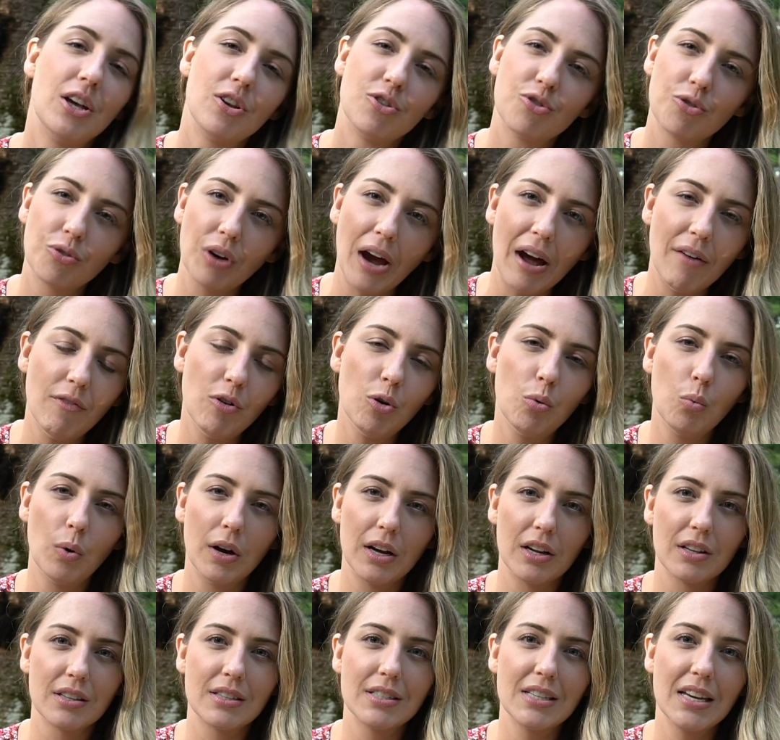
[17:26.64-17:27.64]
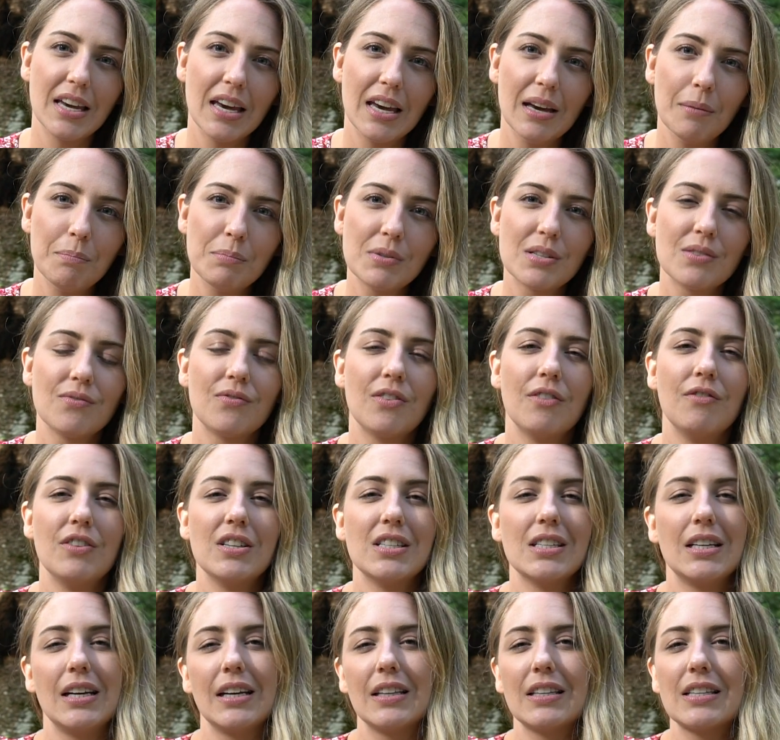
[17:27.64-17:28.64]
travel well tips for
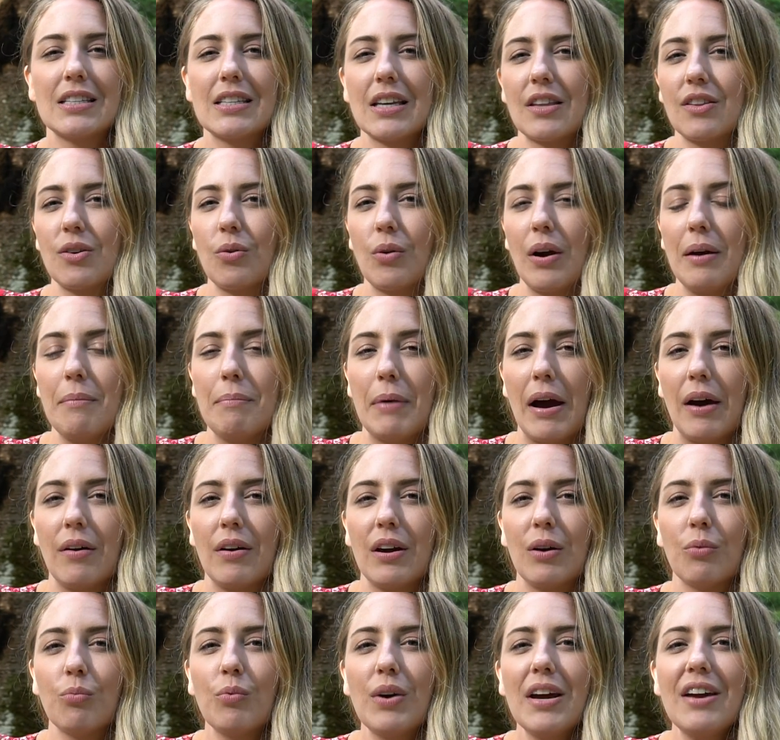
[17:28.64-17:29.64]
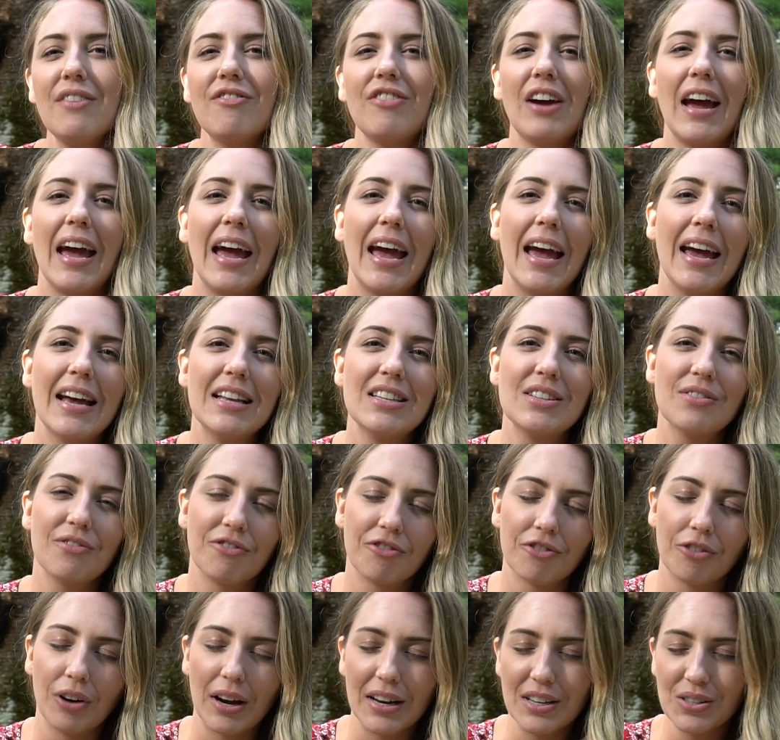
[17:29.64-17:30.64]
visiting the Southern Great Barrier Reef and
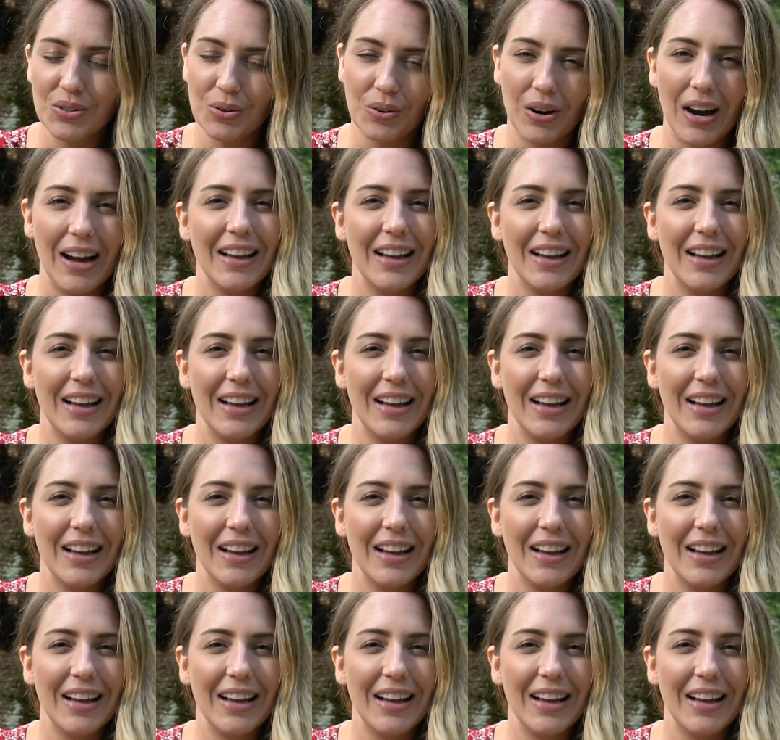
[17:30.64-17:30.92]
Fraser